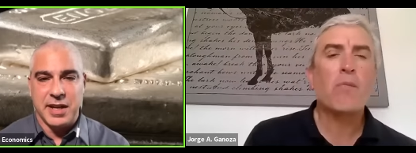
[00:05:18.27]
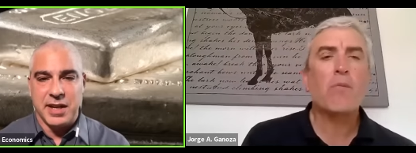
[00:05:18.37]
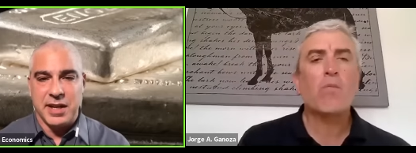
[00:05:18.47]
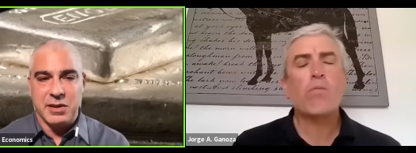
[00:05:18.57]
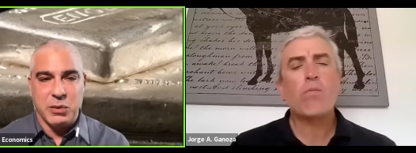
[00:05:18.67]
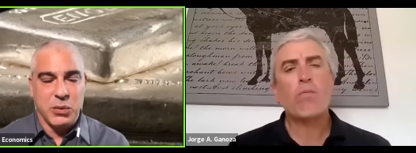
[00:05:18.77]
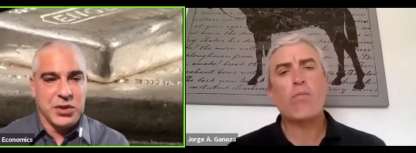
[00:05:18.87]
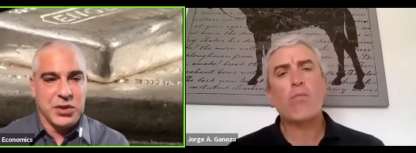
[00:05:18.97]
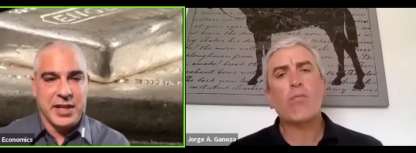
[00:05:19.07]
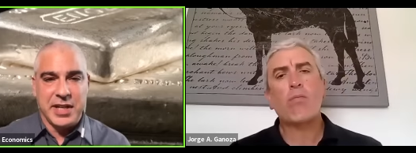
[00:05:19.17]
Speaker 1: and
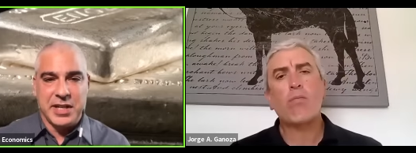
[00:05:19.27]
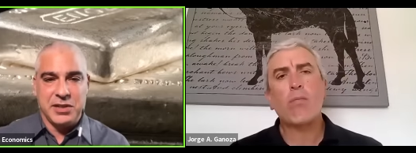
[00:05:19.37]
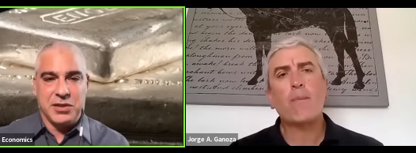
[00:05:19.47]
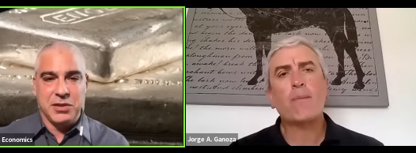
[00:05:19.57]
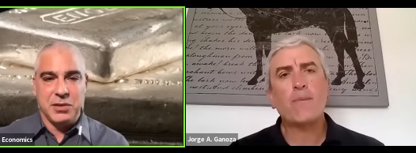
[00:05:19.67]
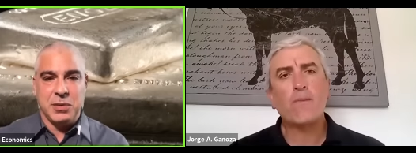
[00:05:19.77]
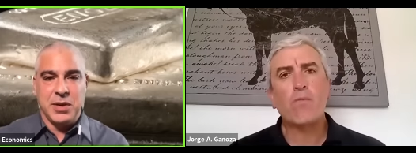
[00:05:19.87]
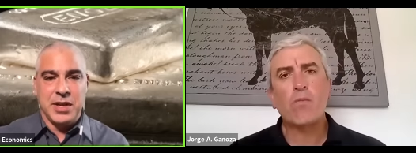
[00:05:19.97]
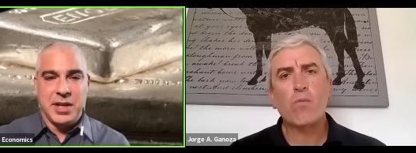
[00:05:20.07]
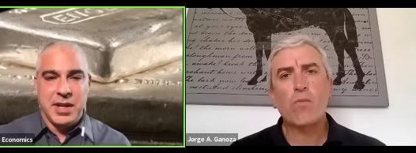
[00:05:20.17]
we'll dig into
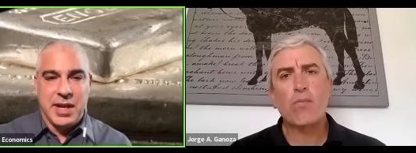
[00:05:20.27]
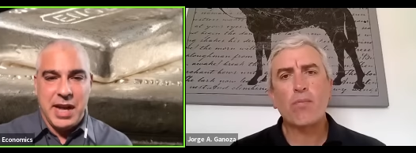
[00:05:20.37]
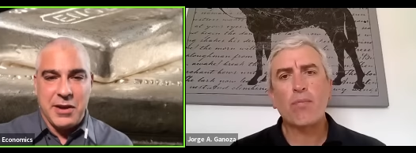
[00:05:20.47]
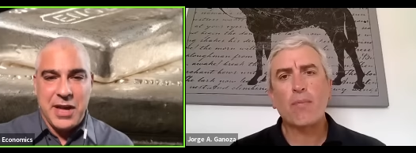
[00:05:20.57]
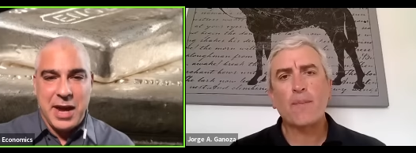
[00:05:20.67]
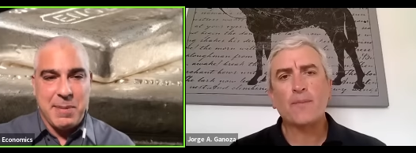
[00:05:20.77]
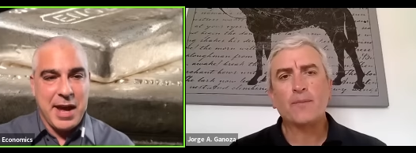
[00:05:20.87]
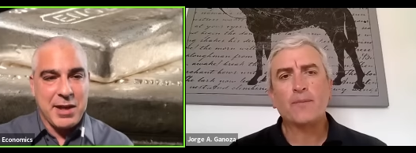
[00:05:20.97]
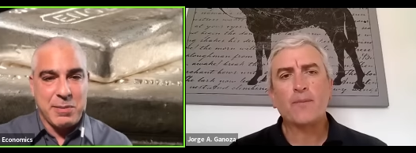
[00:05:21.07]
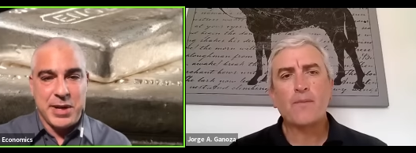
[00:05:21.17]
how that
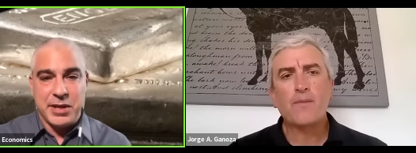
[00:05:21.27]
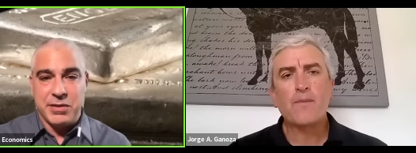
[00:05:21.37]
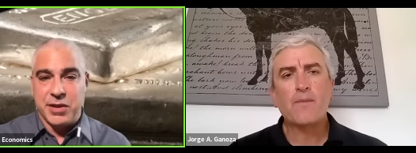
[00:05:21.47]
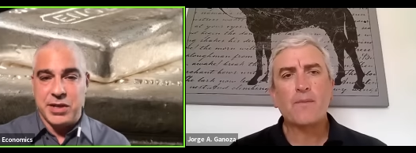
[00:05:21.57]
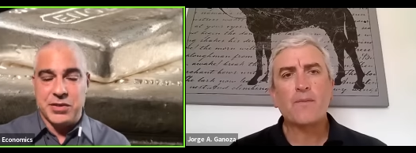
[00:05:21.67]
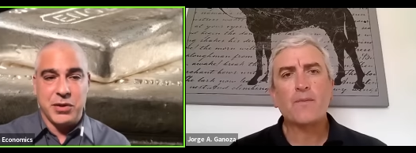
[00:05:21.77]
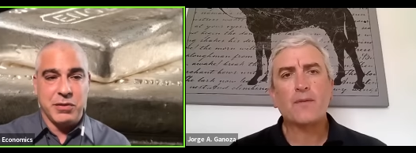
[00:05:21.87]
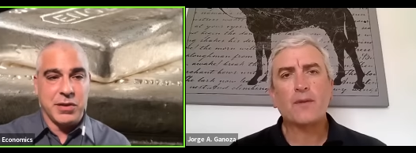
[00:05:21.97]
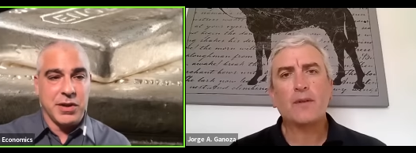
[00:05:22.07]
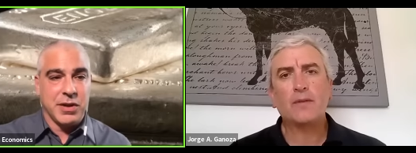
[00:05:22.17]
path might cross
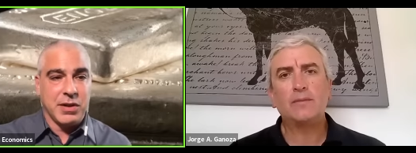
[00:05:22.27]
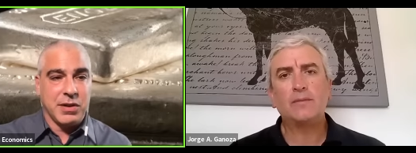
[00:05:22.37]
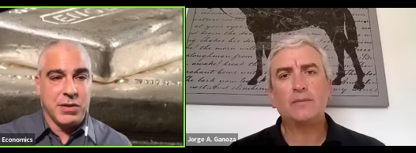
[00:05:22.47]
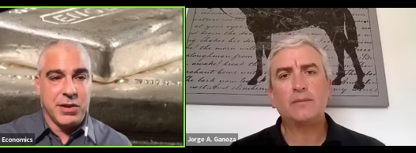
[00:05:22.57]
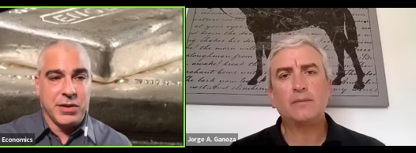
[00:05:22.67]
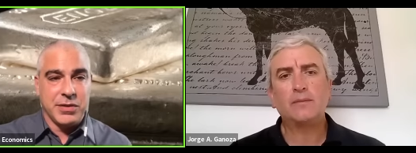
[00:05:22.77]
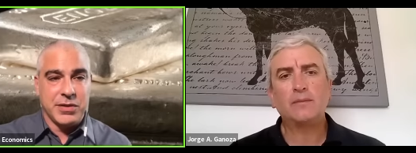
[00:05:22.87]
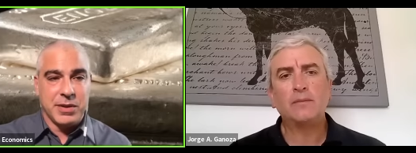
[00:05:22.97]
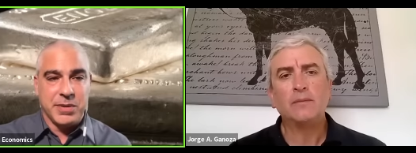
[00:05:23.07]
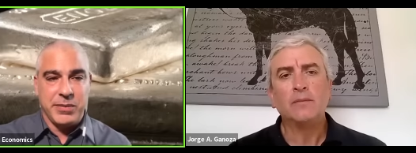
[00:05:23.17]
over. Although
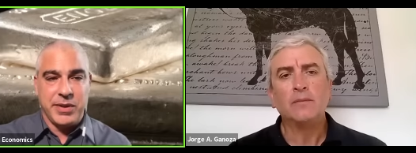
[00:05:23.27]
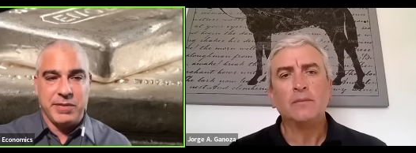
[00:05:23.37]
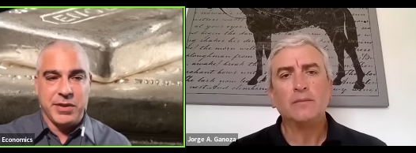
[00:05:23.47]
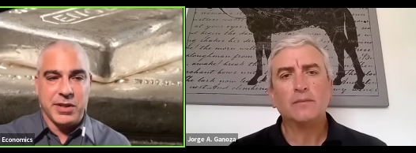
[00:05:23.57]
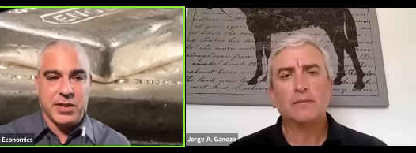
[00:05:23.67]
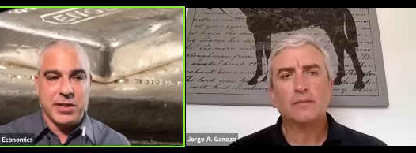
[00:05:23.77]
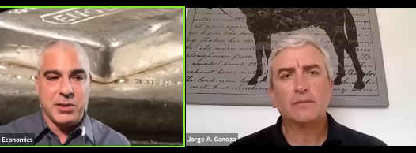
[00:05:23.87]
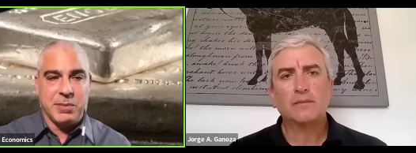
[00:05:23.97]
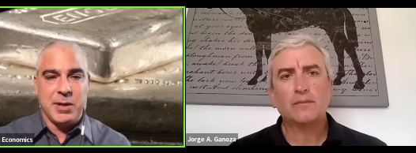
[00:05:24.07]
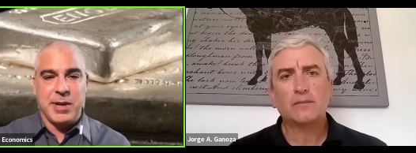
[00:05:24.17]
something we've talked a
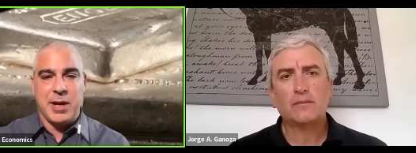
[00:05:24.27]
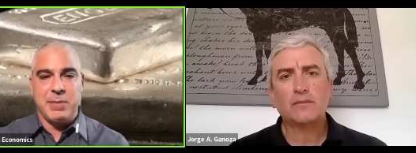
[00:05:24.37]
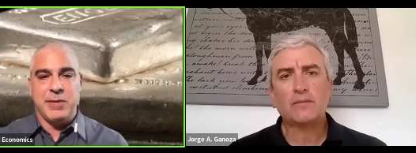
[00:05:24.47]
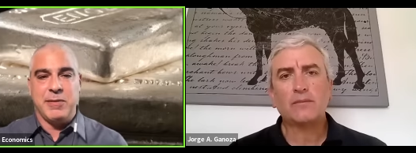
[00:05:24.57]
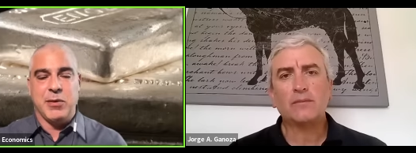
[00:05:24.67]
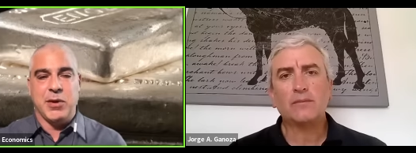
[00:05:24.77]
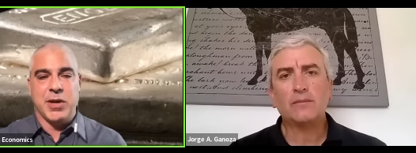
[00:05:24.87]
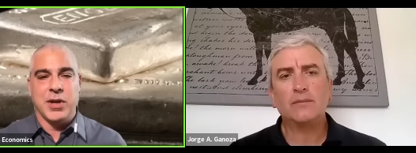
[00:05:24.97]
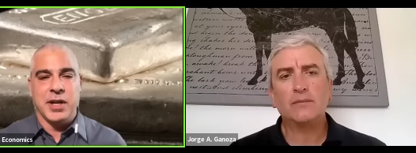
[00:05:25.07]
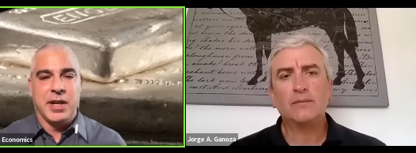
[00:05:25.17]
little bit about
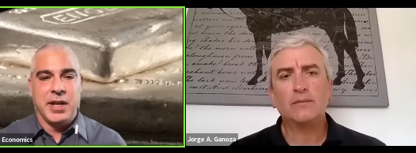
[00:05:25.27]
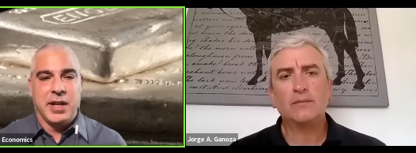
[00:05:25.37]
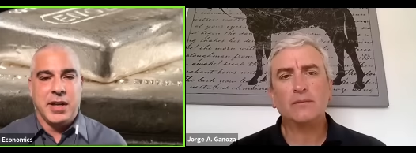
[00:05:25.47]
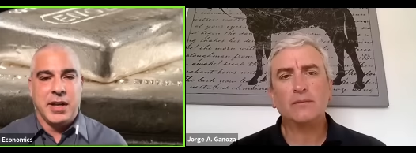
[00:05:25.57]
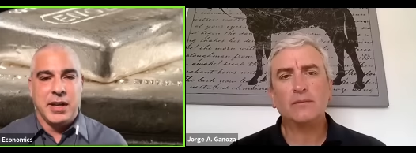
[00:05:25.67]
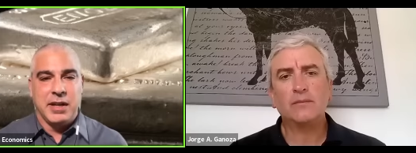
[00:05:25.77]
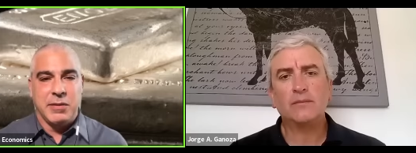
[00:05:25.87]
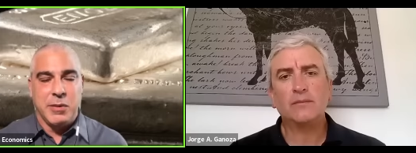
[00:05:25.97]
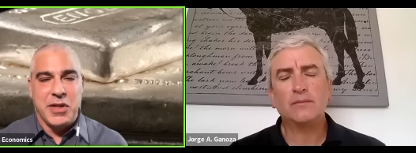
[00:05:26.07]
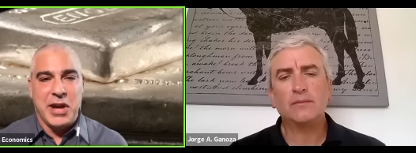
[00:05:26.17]
before,
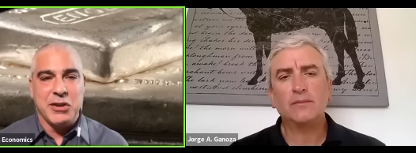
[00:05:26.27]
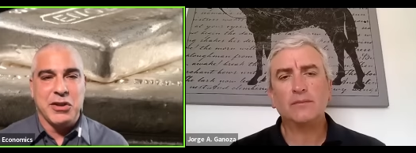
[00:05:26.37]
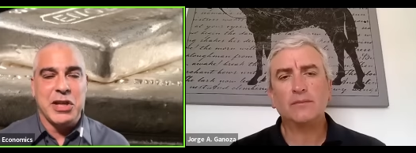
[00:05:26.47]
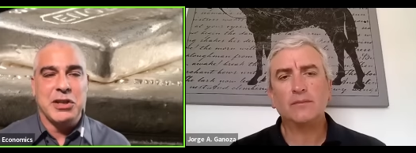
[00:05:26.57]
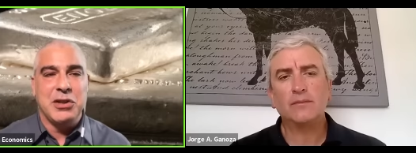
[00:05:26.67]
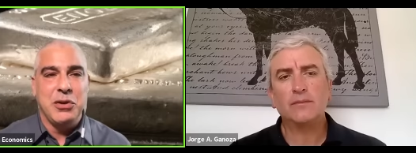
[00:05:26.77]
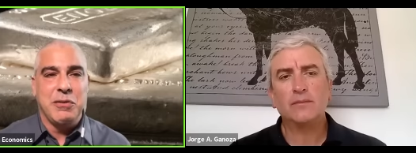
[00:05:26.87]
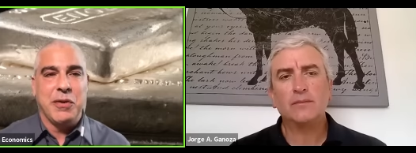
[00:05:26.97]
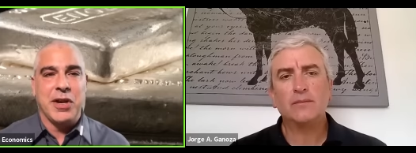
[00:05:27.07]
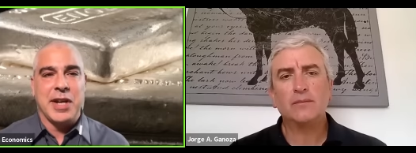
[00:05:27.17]
without looking too
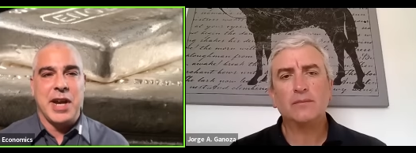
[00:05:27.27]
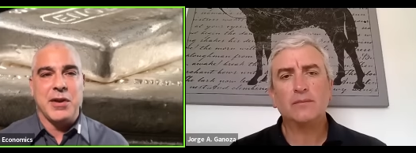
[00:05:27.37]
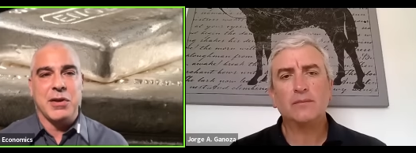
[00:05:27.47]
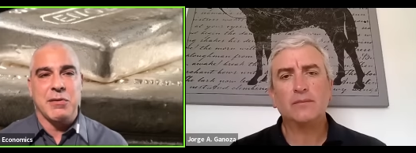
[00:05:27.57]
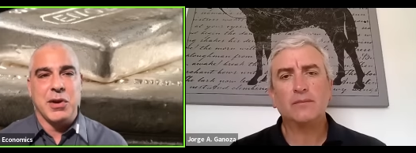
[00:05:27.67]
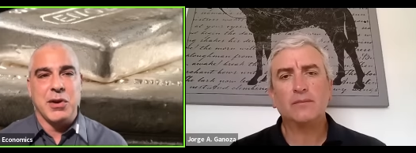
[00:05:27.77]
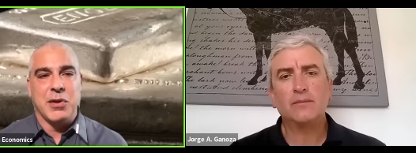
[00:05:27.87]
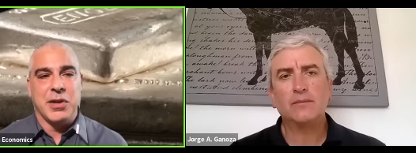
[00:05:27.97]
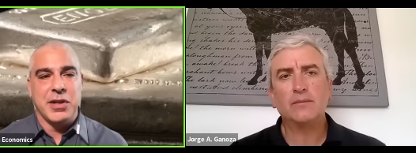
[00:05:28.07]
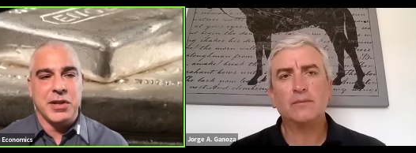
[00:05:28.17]
far down the
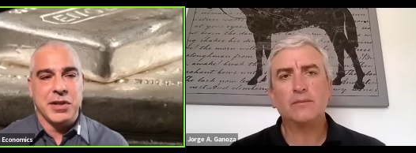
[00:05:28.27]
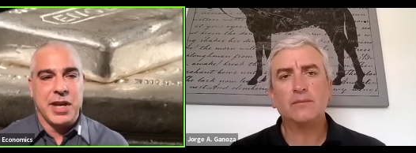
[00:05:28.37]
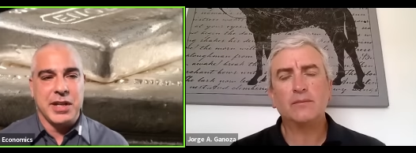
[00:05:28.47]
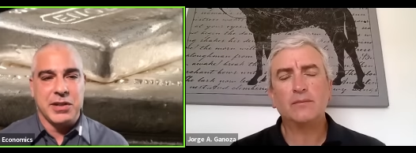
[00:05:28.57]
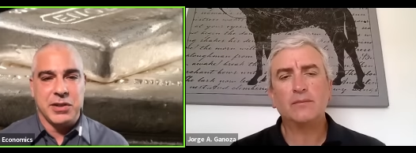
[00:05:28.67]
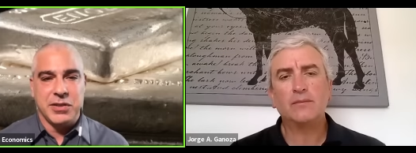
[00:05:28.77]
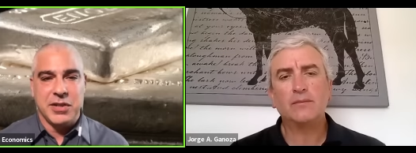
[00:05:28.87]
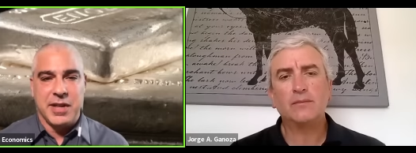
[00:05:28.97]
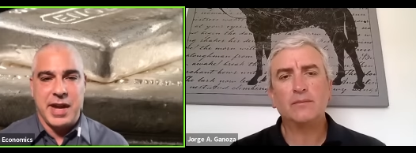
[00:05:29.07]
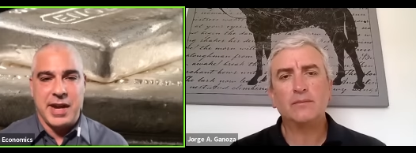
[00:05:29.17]
road, you're getting close
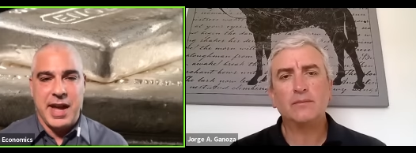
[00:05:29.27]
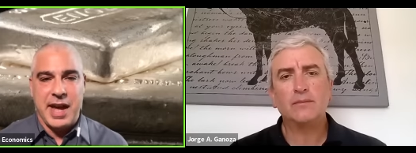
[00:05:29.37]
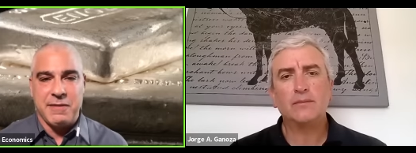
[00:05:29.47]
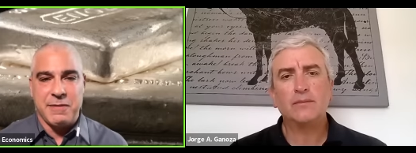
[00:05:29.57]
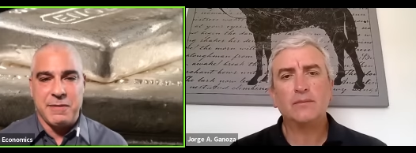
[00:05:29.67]
to that half,